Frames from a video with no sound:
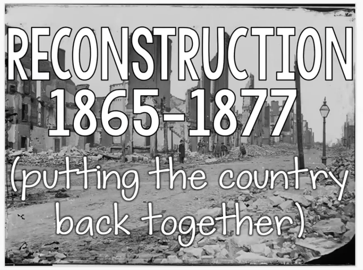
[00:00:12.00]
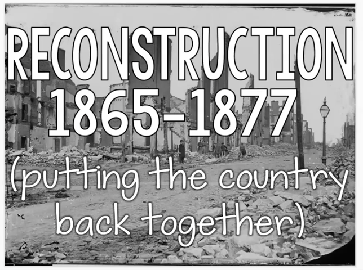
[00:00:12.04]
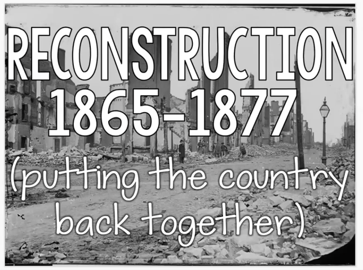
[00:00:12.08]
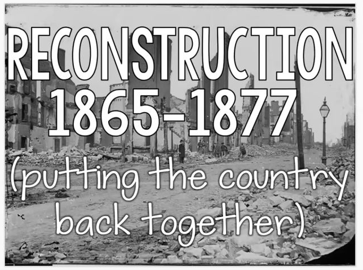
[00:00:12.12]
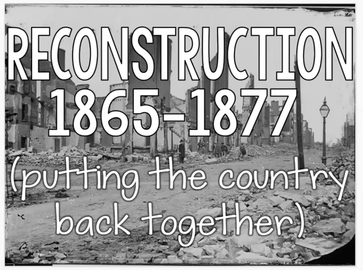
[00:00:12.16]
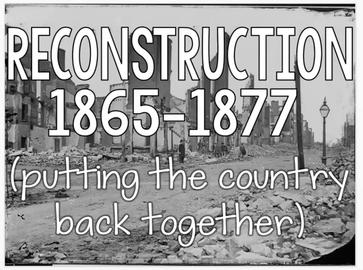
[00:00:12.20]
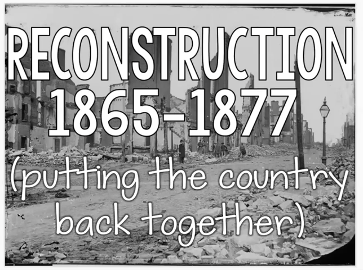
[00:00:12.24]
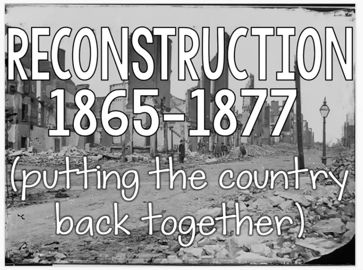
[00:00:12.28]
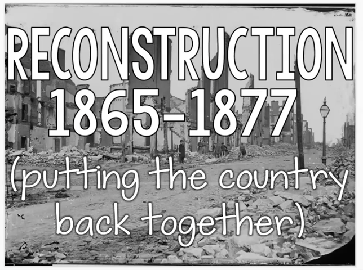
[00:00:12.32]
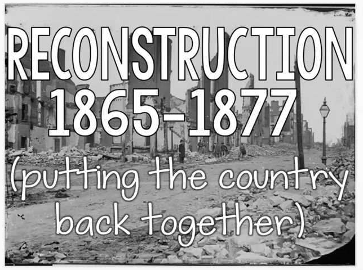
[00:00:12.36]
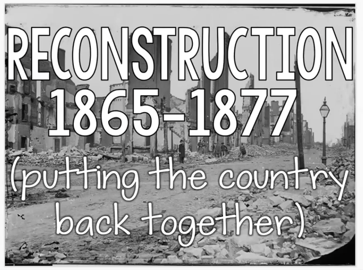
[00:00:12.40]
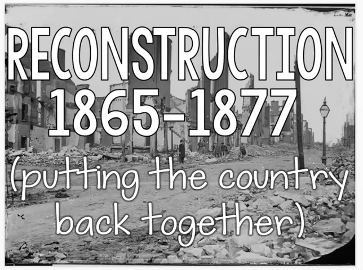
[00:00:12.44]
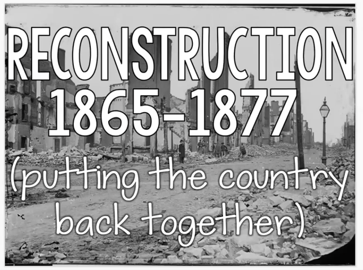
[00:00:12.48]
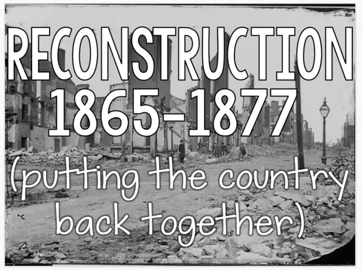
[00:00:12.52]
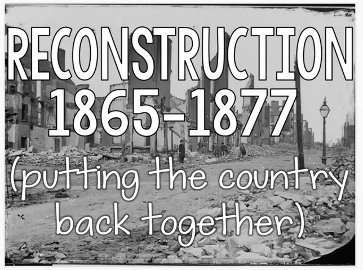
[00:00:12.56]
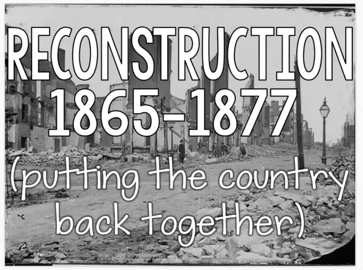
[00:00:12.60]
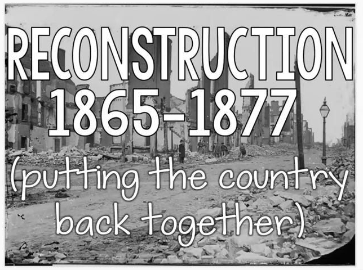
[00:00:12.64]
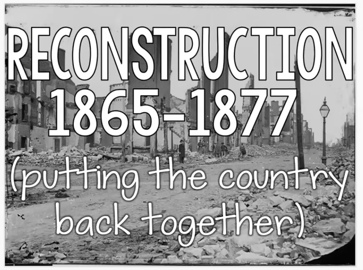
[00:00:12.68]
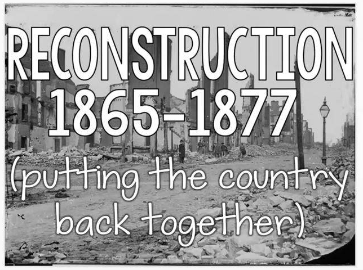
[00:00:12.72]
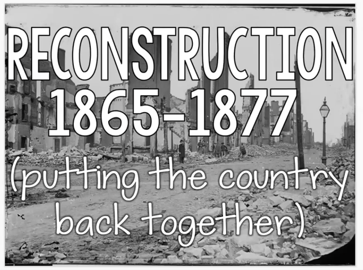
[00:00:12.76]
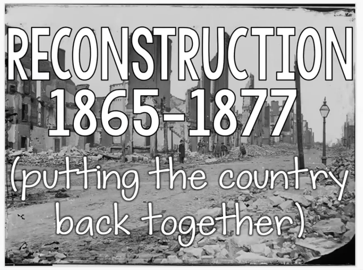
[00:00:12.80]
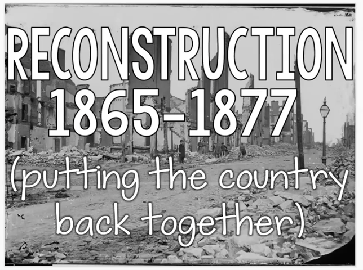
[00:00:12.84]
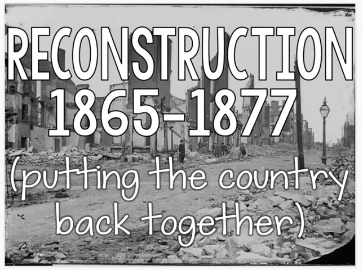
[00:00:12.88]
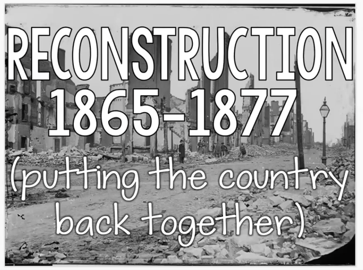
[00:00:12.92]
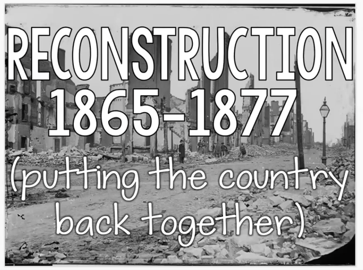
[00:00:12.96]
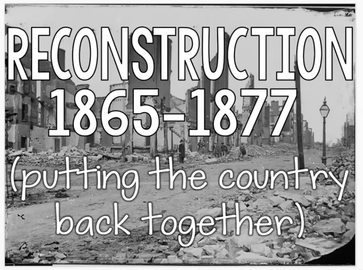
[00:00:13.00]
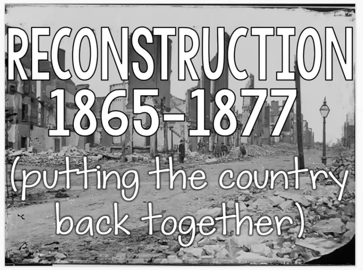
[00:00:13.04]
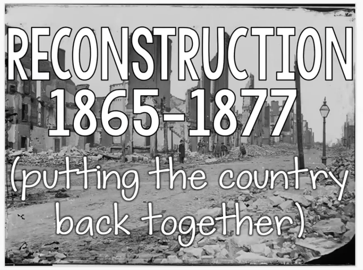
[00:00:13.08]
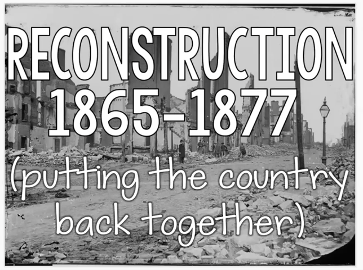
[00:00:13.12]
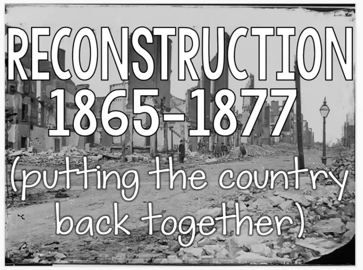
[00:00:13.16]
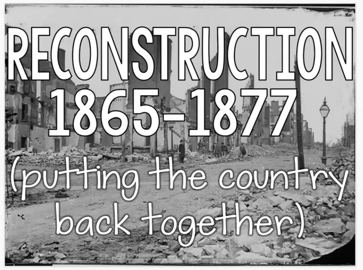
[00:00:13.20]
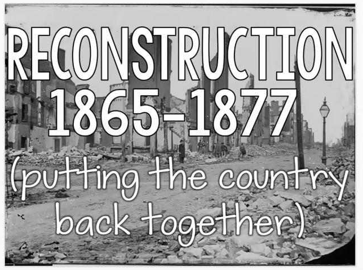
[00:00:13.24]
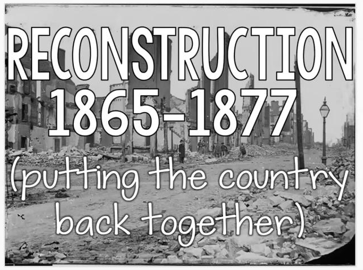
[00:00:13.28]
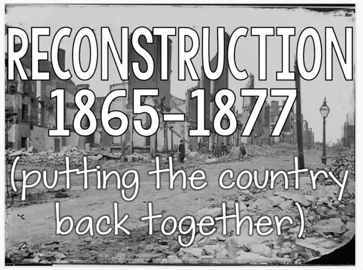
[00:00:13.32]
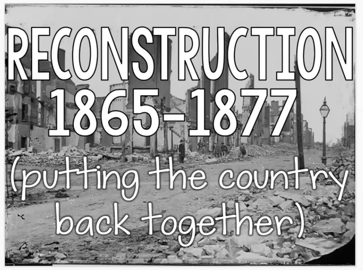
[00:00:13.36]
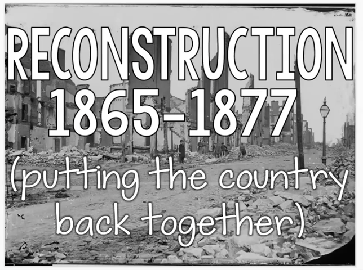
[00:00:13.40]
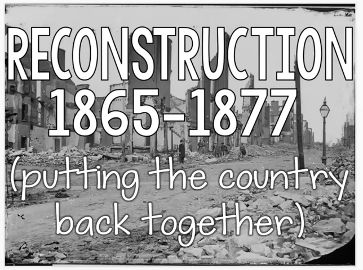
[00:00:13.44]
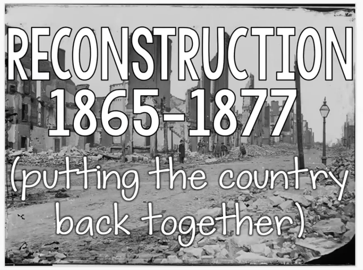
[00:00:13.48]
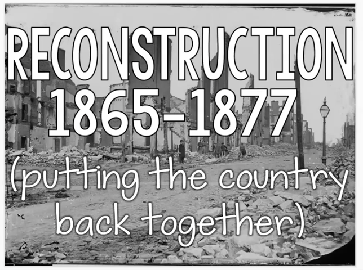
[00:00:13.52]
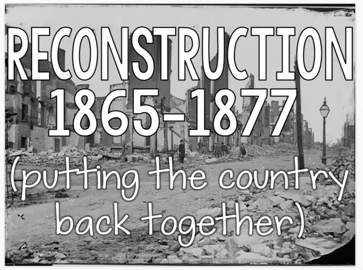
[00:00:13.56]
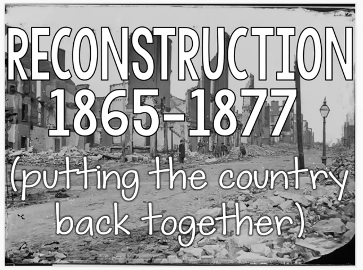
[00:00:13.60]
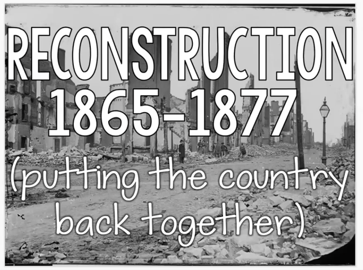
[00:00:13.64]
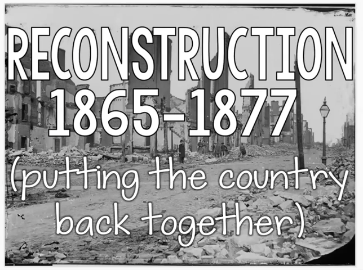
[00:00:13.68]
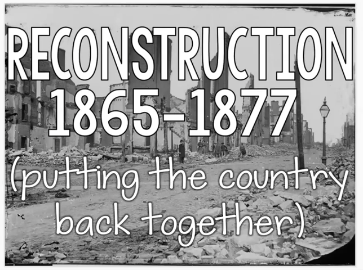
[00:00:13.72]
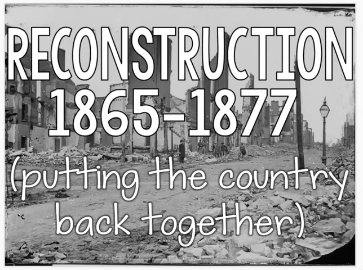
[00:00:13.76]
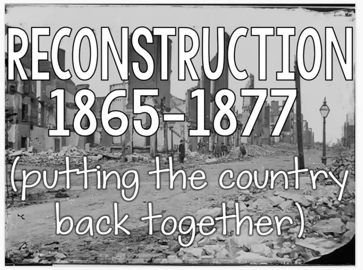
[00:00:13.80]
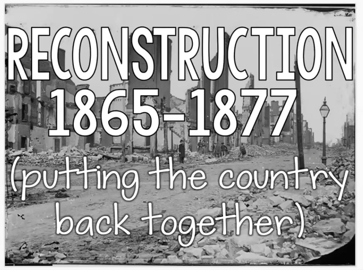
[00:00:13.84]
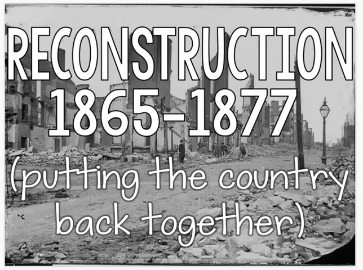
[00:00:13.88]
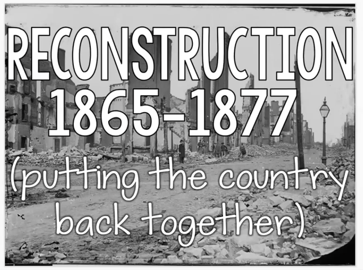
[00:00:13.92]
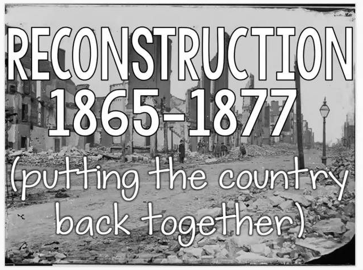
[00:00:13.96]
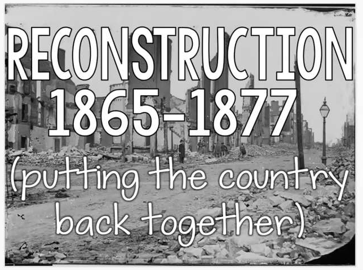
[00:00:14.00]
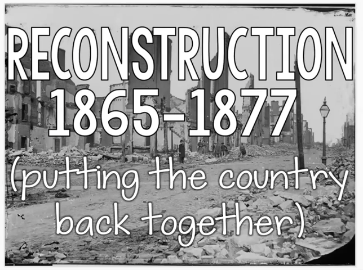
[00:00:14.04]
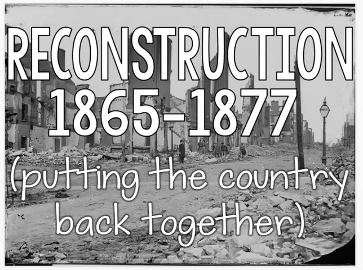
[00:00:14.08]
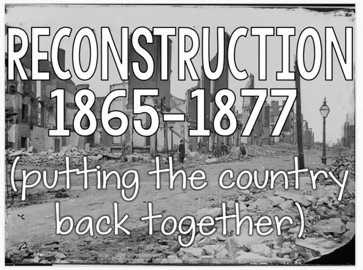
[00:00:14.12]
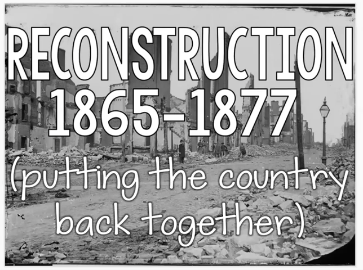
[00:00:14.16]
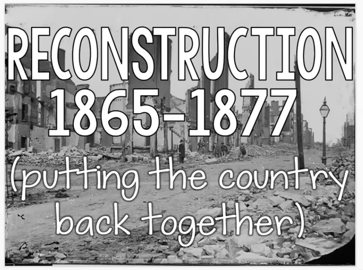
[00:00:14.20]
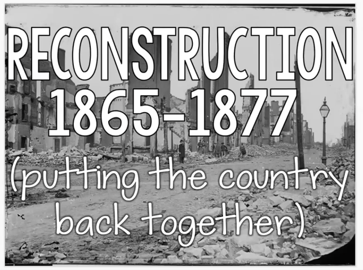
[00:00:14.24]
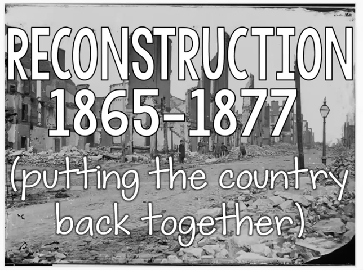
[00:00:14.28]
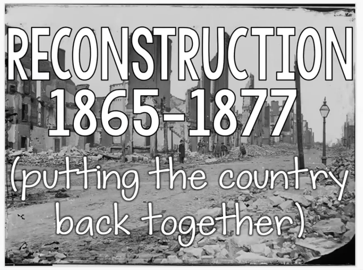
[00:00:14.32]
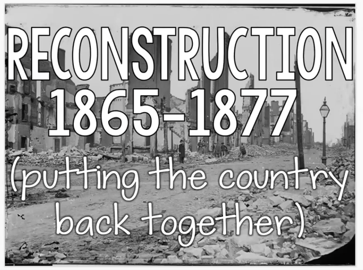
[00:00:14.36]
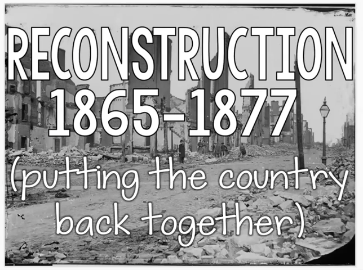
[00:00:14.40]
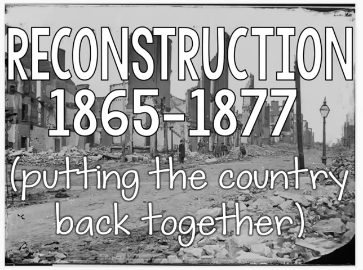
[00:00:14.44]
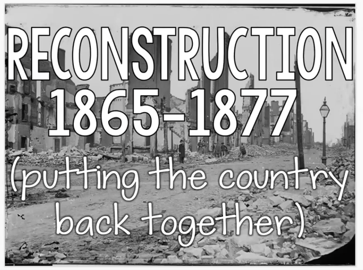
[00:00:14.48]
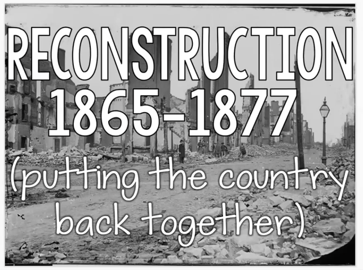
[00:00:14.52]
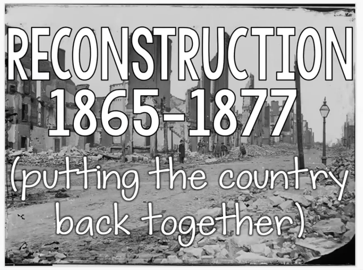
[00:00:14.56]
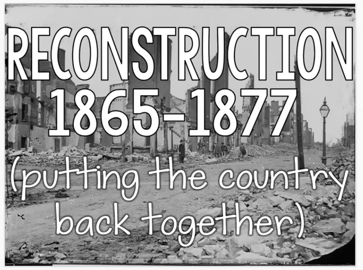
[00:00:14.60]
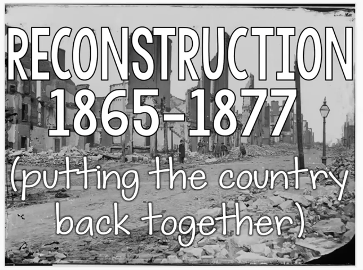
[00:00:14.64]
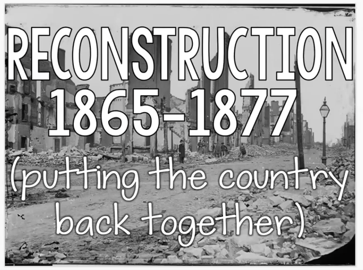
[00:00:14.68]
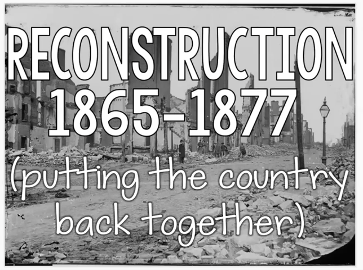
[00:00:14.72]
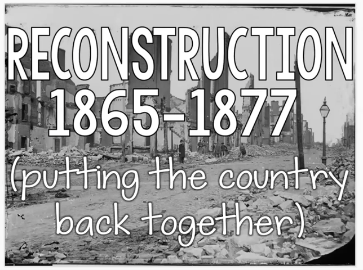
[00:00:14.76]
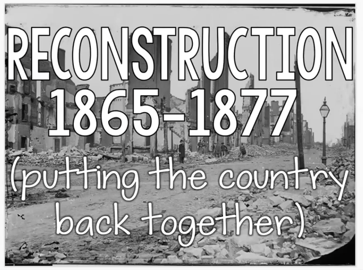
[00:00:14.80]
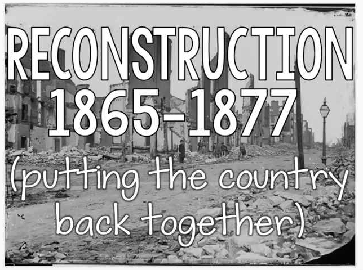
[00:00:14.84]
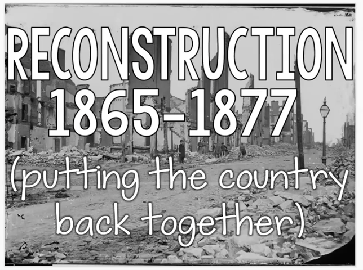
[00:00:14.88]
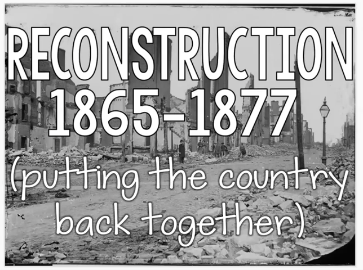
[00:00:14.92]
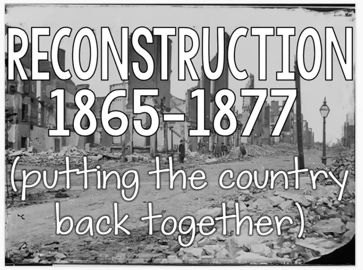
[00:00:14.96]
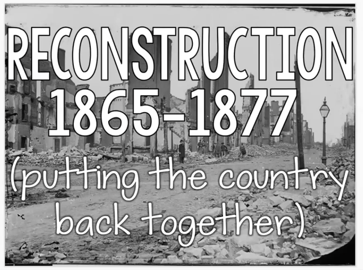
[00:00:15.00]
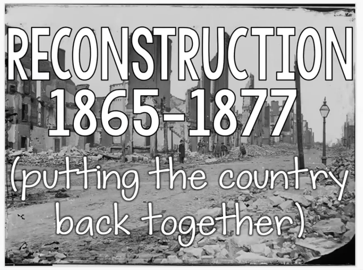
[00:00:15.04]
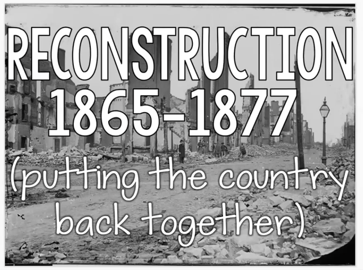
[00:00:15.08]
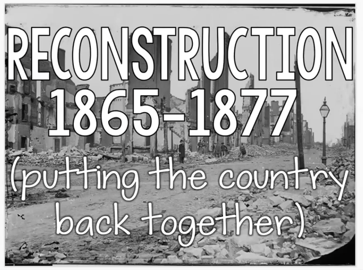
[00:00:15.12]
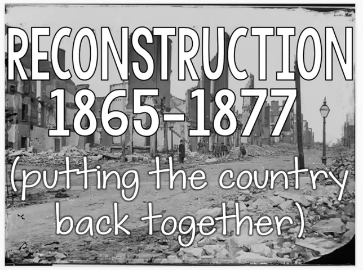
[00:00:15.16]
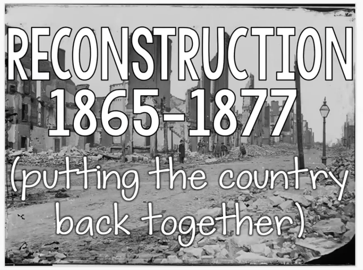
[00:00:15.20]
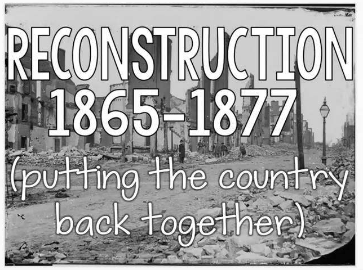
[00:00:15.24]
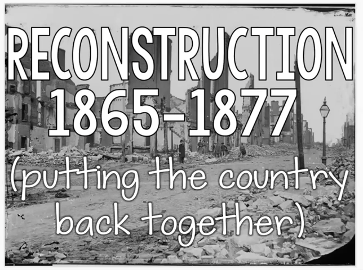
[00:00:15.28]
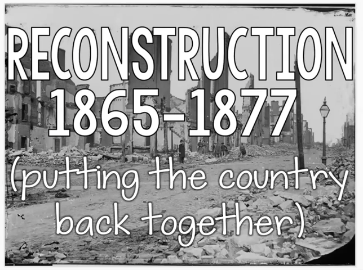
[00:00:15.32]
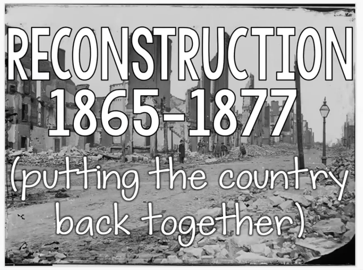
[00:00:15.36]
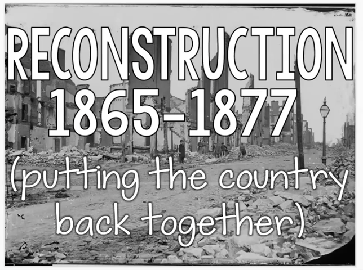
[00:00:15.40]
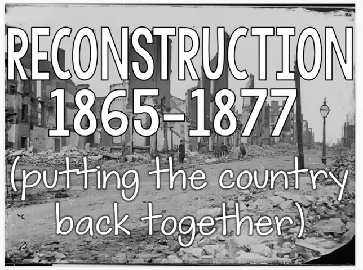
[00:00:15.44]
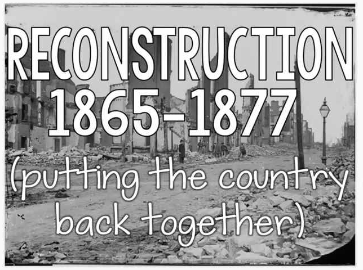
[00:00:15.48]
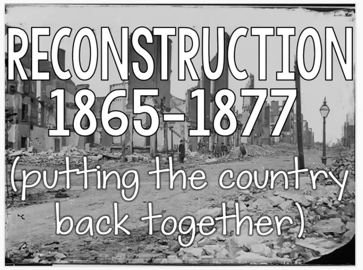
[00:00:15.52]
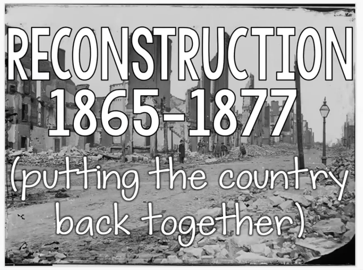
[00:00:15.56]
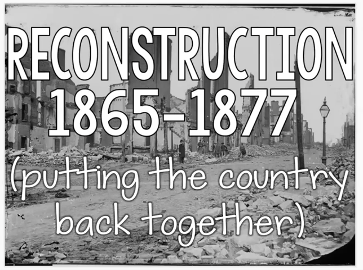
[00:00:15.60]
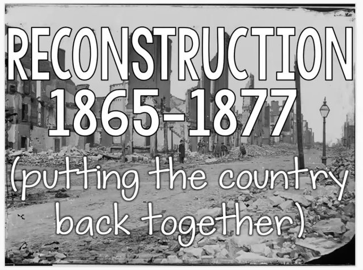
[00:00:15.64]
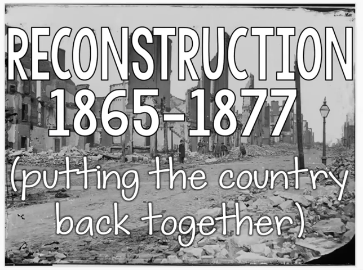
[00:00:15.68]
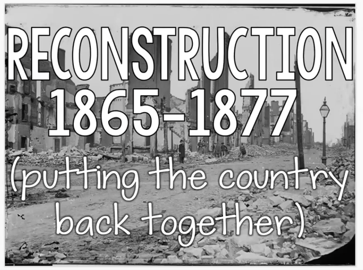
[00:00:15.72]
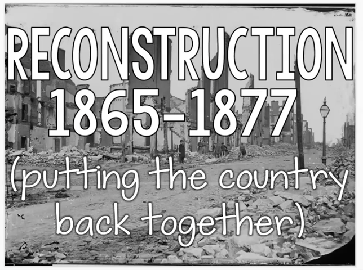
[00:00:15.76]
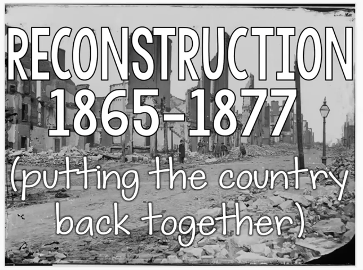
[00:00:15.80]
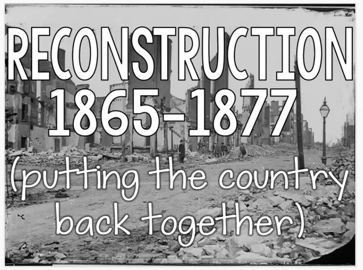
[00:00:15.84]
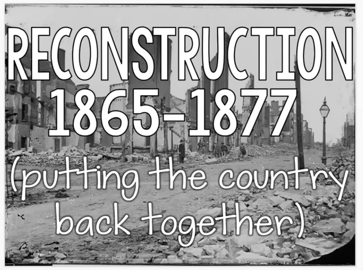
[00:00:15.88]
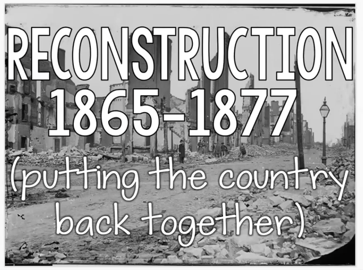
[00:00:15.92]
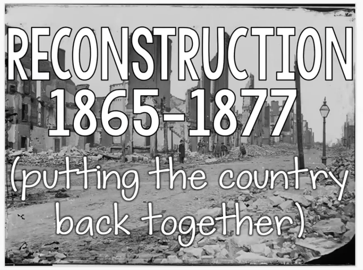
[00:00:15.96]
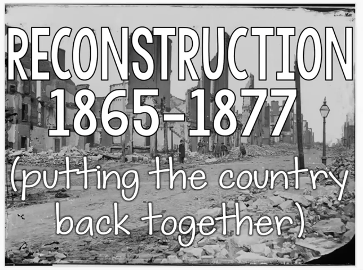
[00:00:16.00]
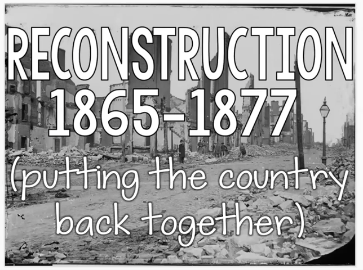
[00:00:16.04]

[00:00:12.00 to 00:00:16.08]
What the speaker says: [unreadable: no face in view]